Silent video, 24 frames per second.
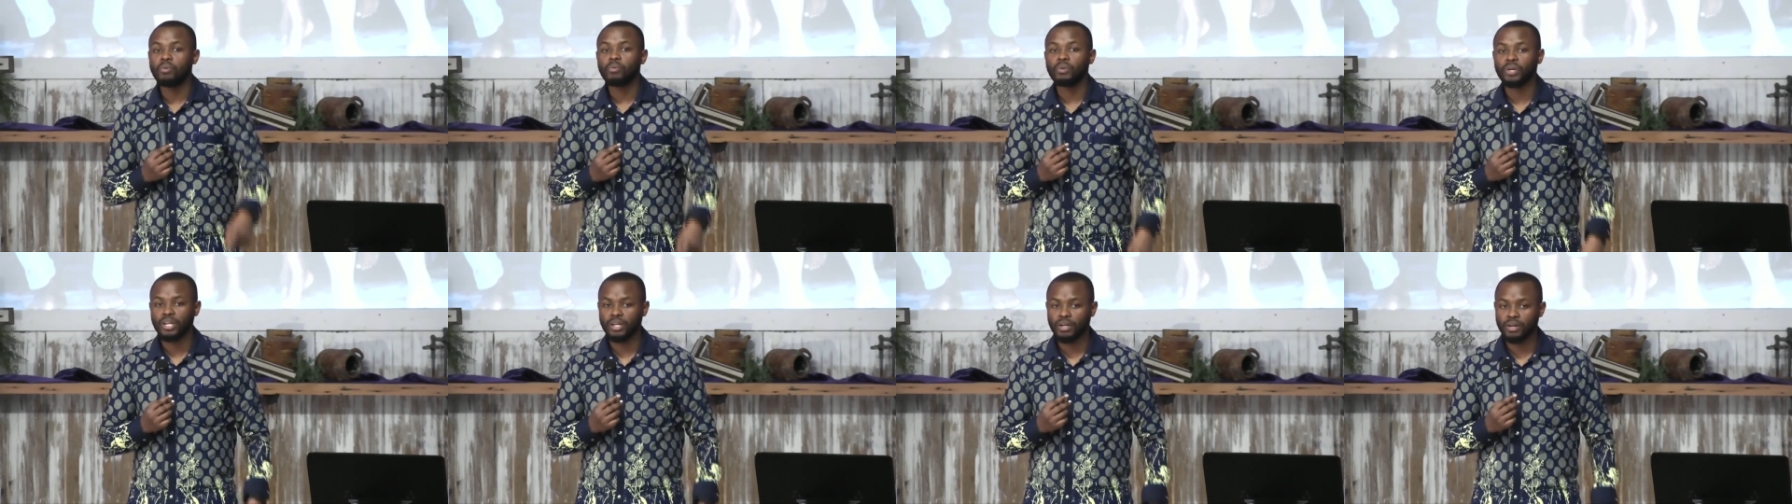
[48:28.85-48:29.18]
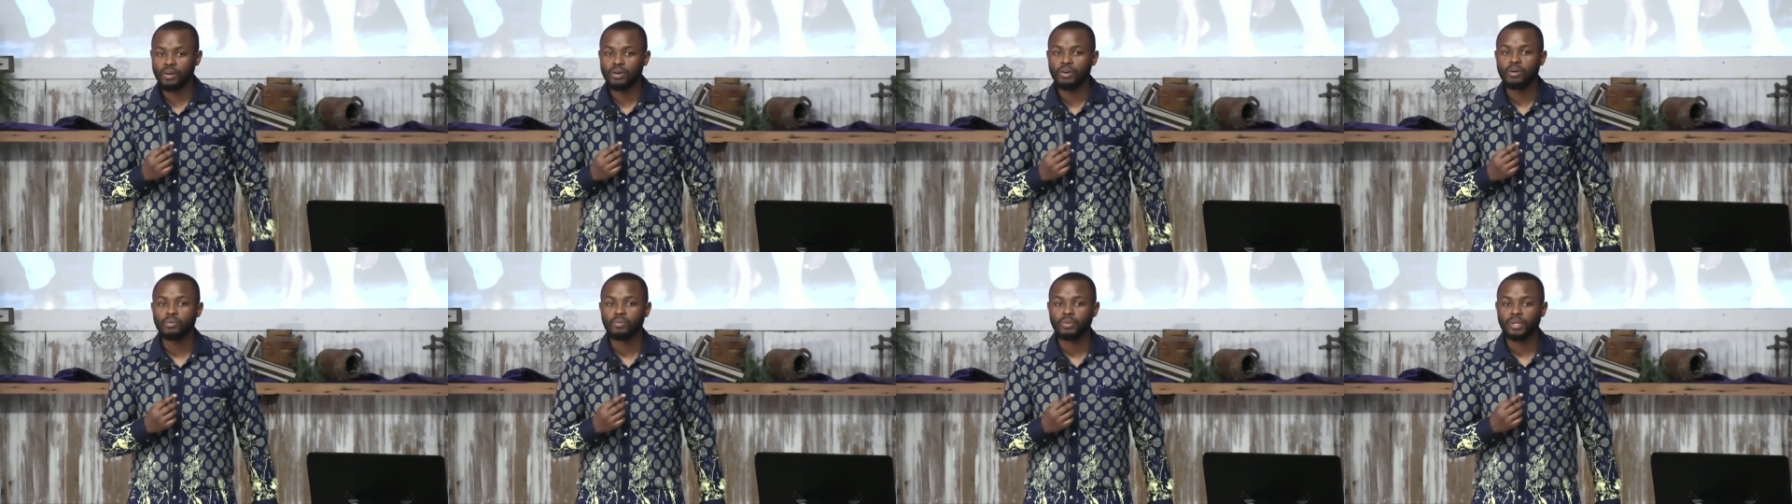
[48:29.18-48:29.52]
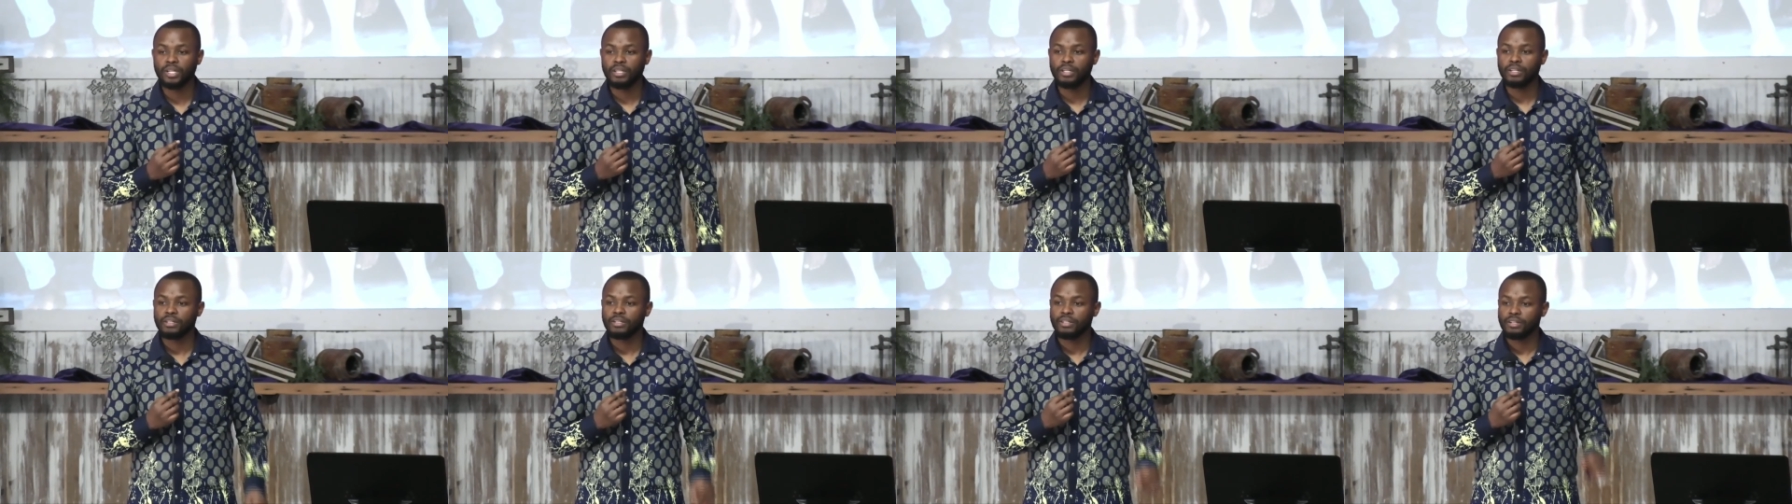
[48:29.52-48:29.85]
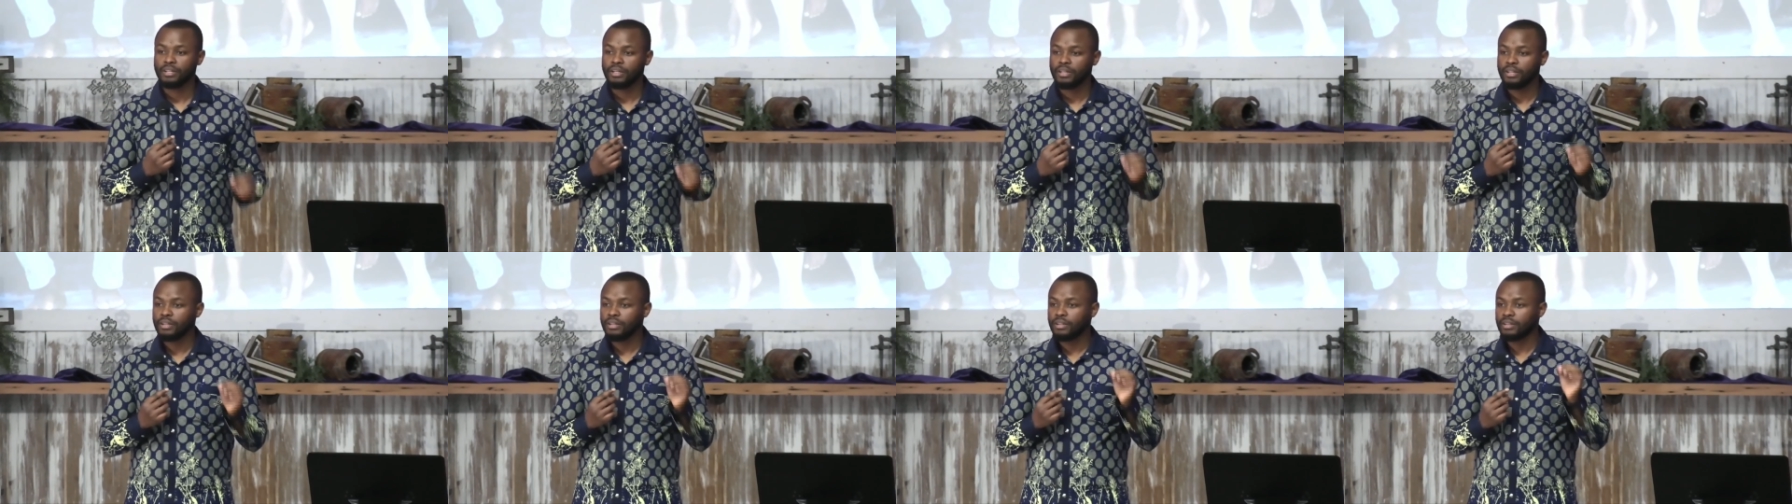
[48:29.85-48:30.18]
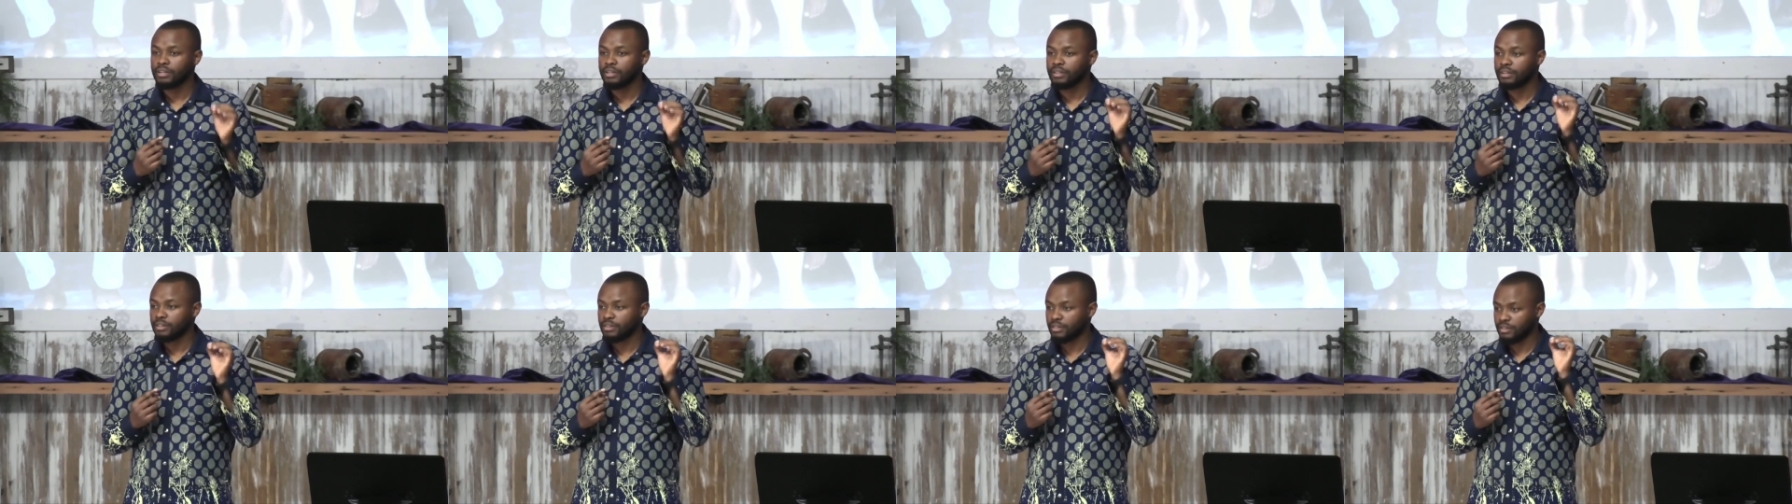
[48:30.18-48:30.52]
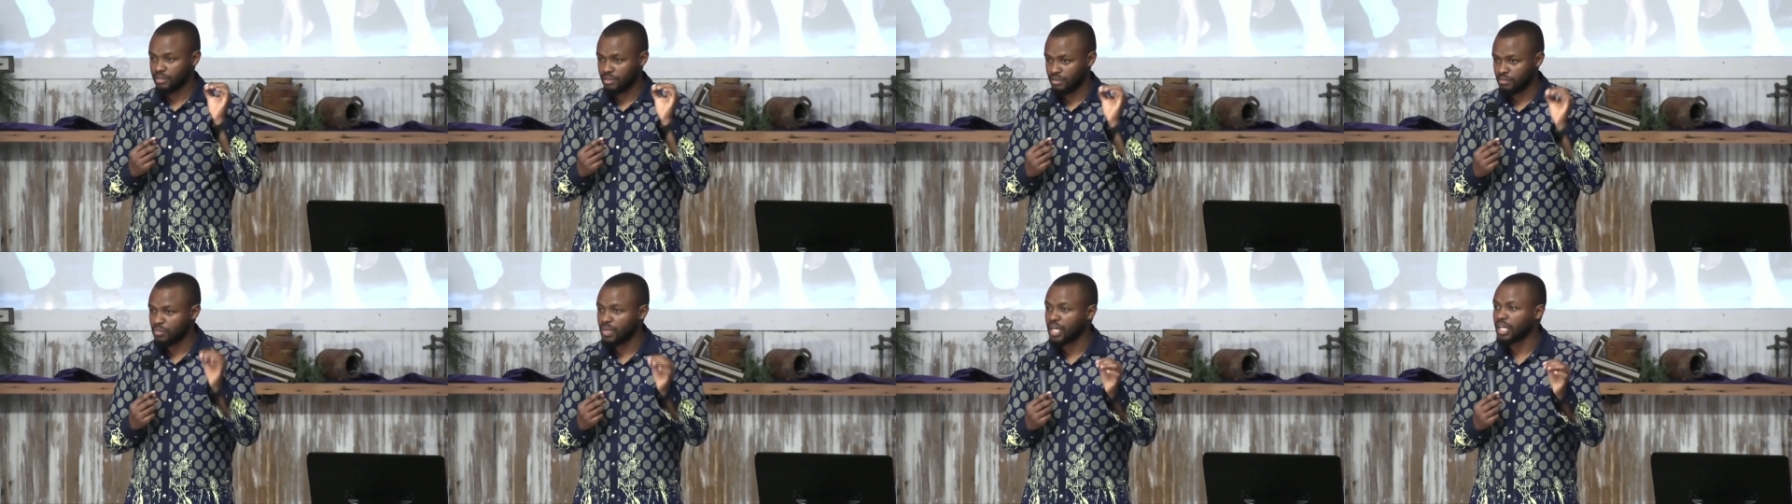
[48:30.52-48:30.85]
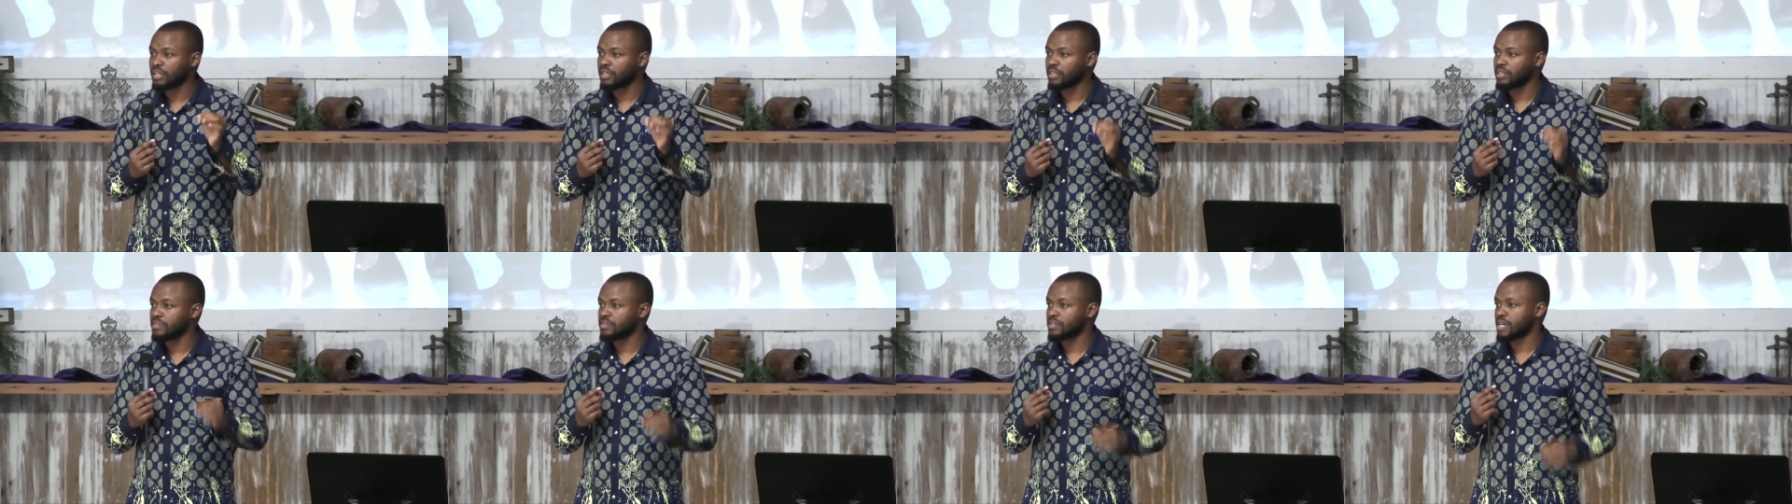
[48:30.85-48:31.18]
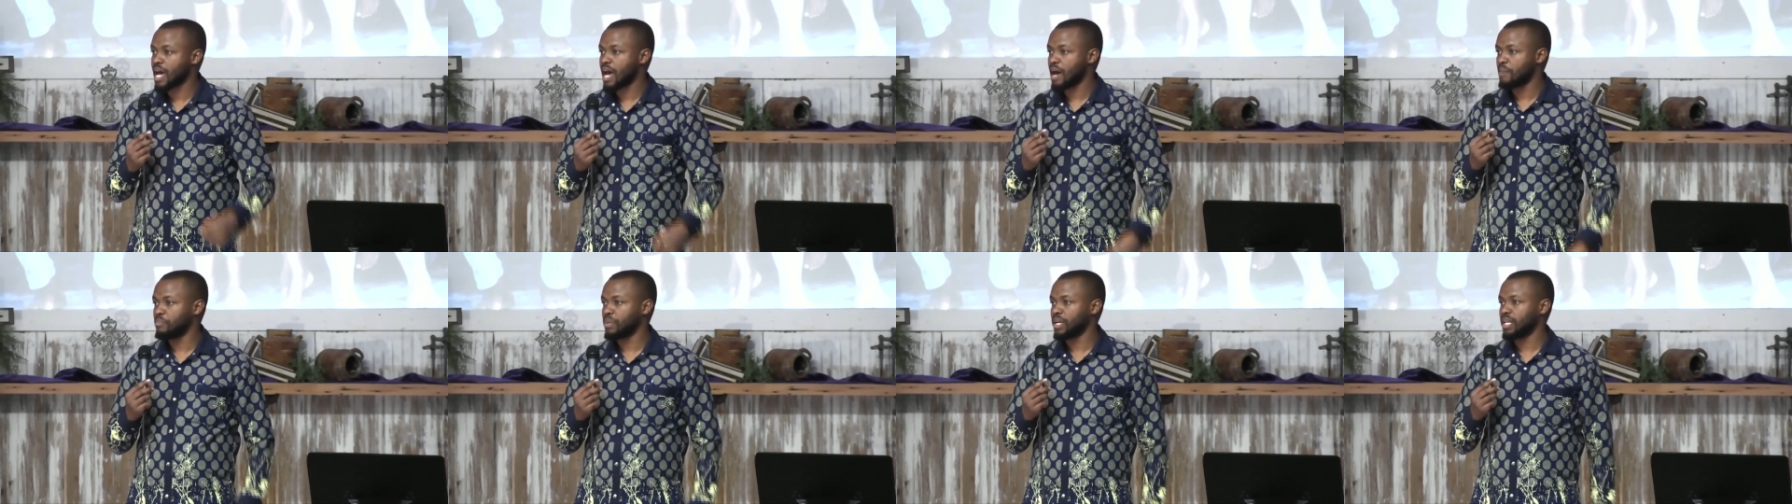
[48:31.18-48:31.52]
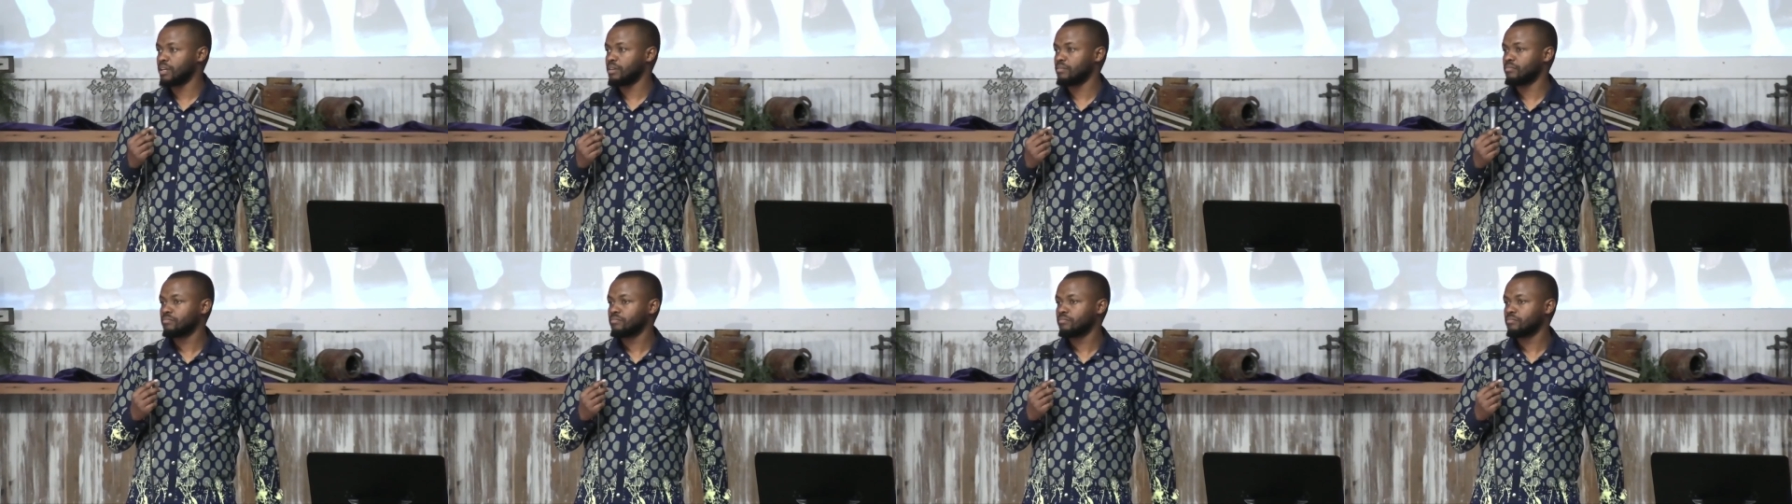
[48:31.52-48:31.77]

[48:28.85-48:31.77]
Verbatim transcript: We are going to make this happen.